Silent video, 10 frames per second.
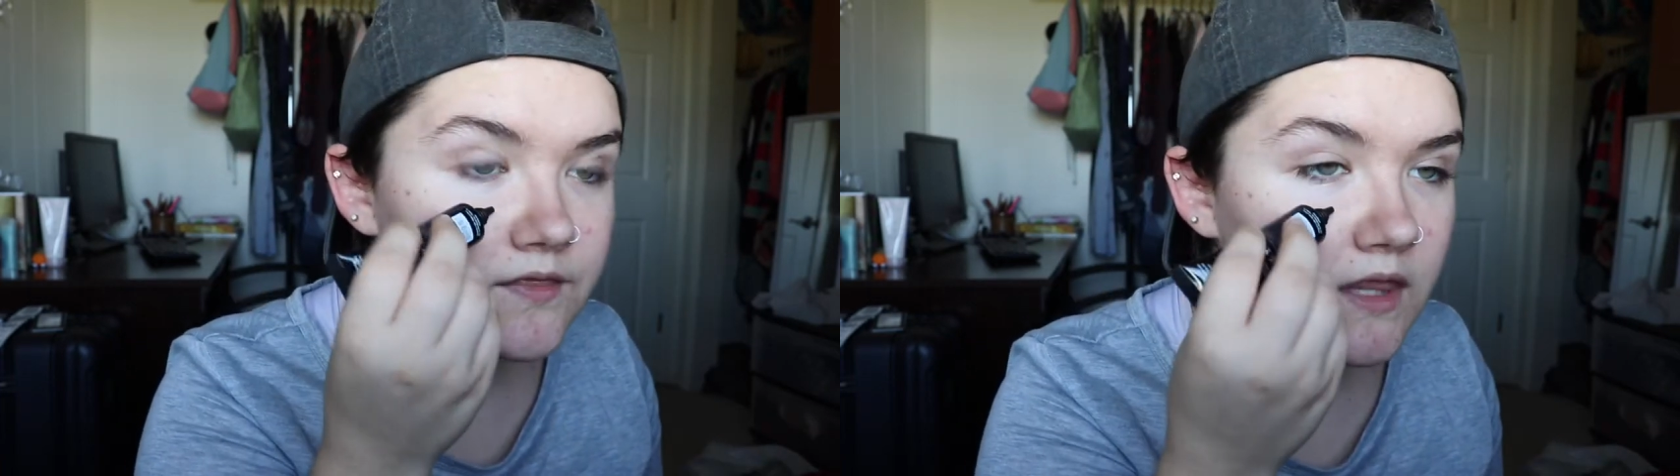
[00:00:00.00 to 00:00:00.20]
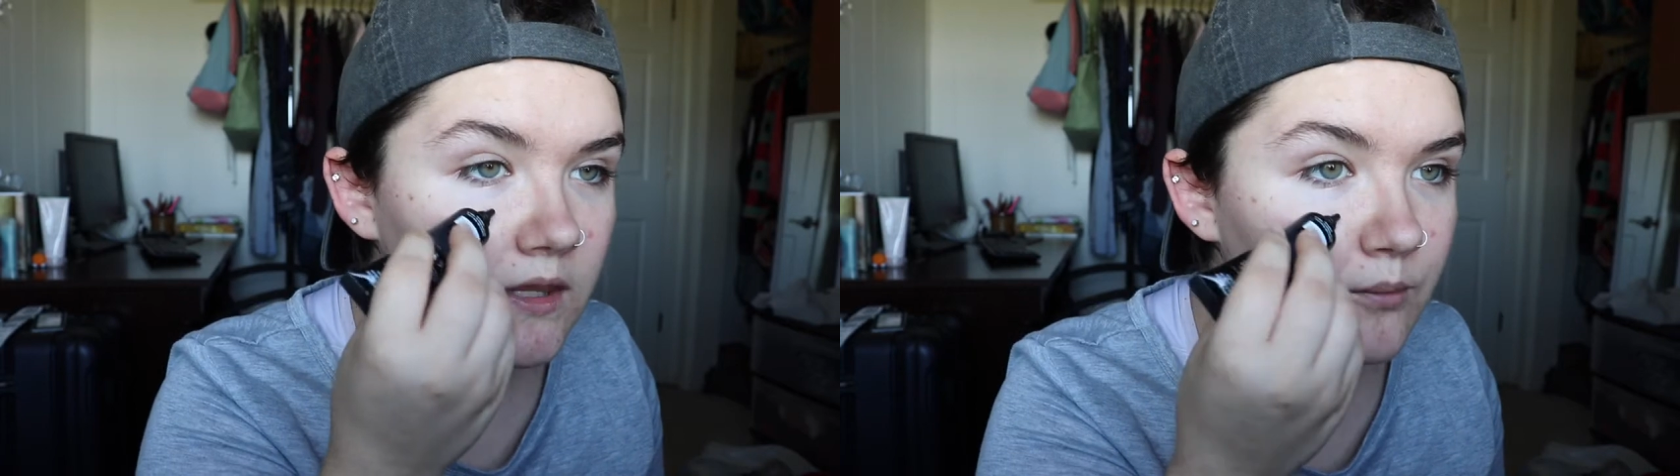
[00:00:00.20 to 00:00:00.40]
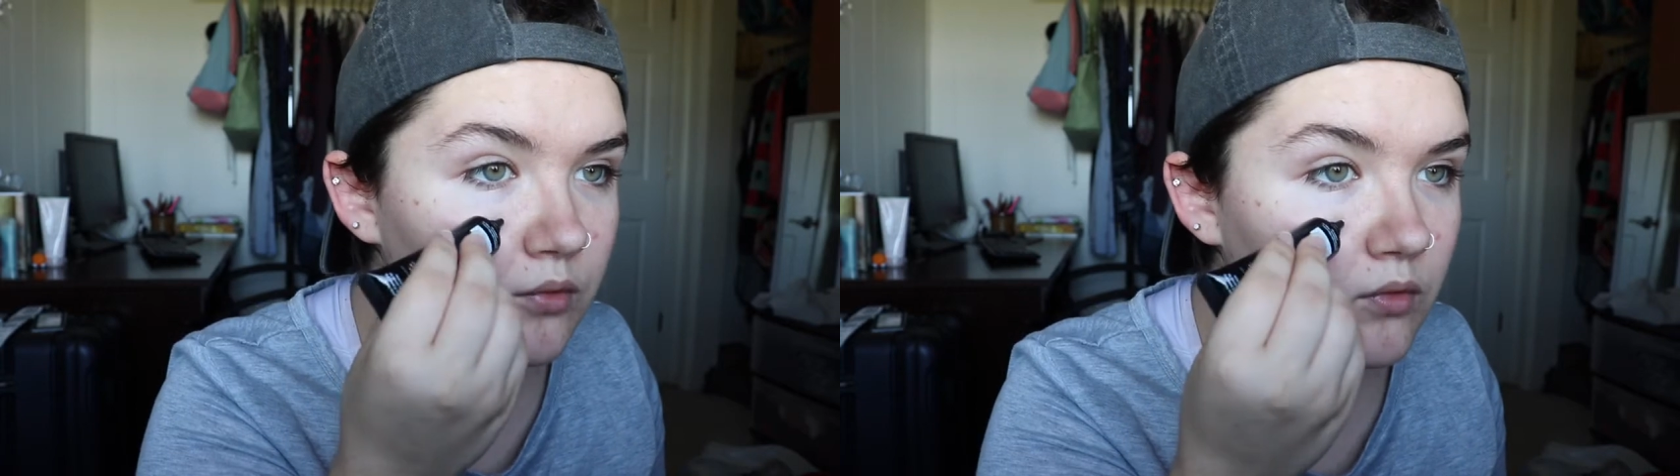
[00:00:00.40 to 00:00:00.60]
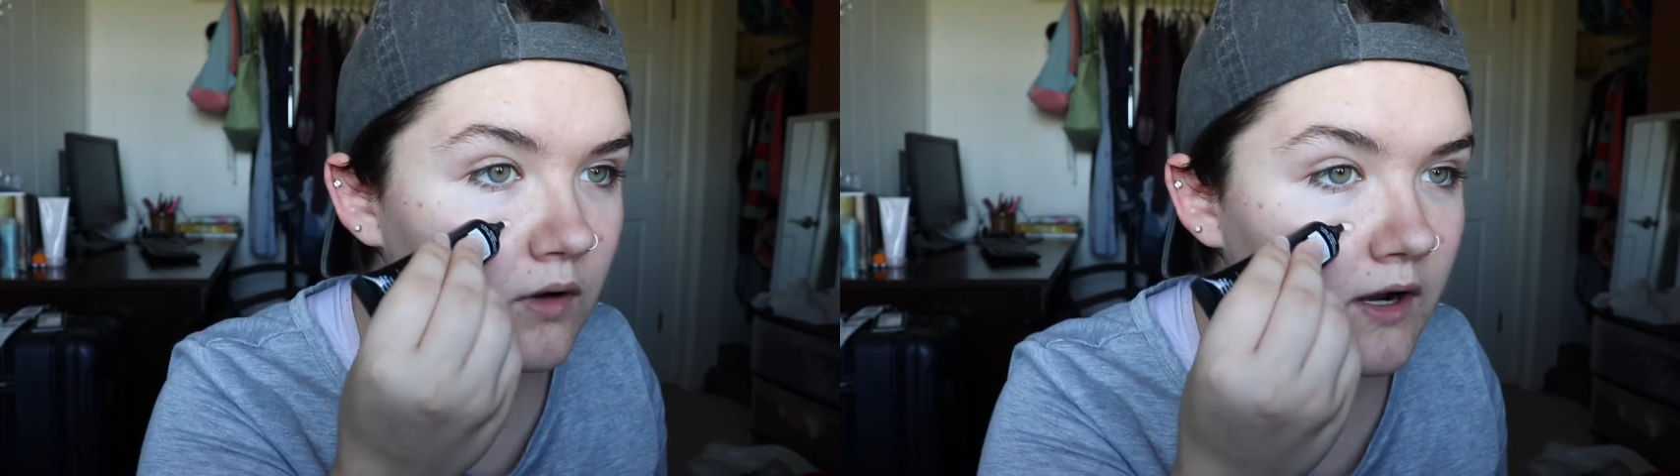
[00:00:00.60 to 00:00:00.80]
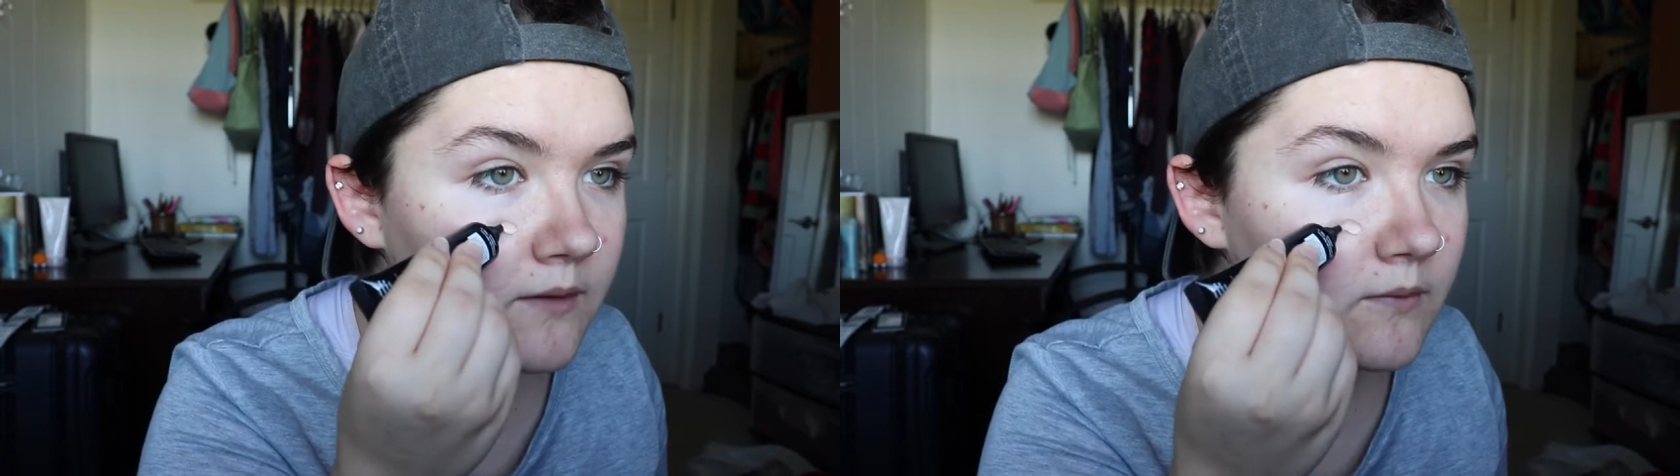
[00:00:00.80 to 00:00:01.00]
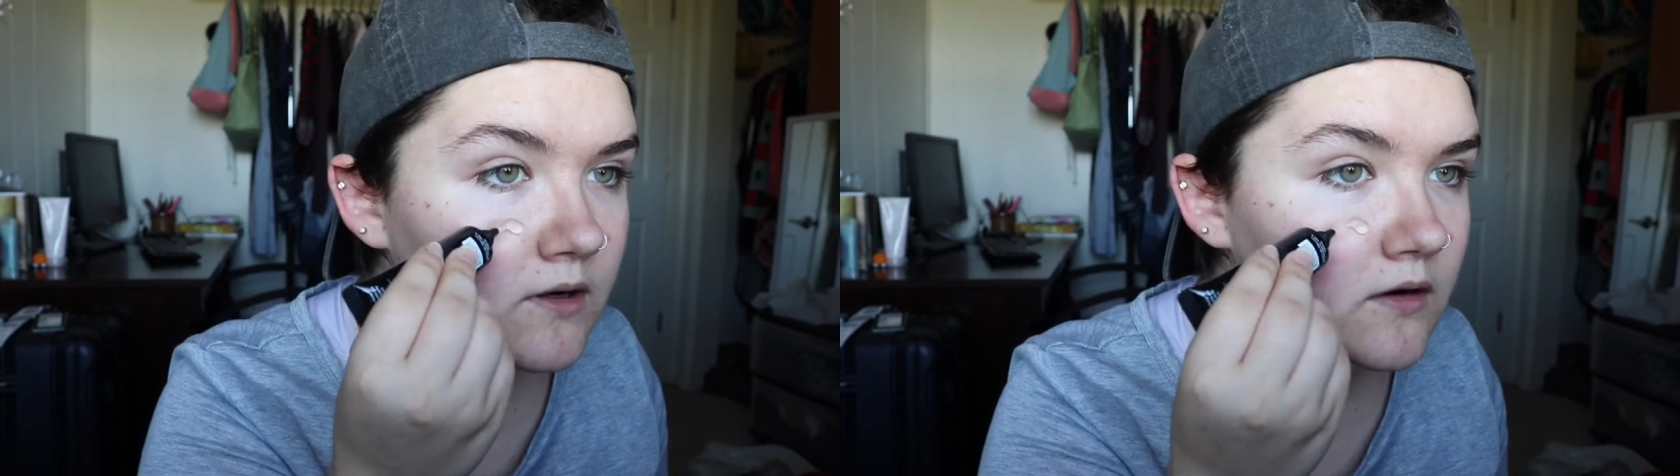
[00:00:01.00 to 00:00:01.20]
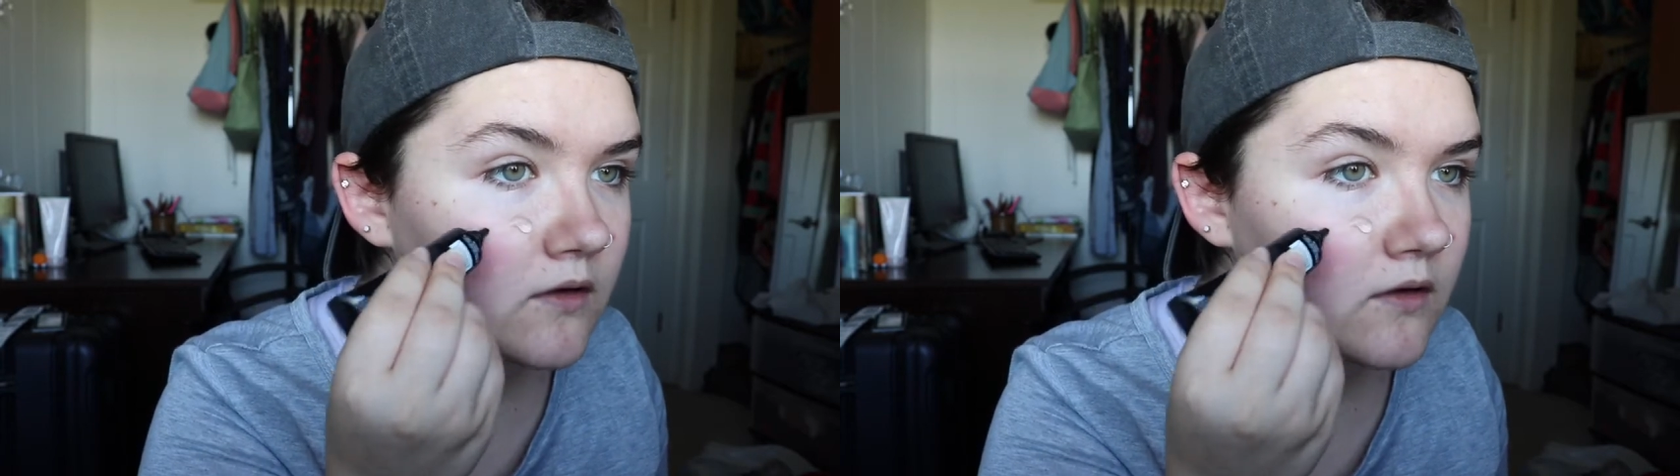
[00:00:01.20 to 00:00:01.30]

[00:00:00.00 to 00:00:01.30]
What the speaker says: the primer.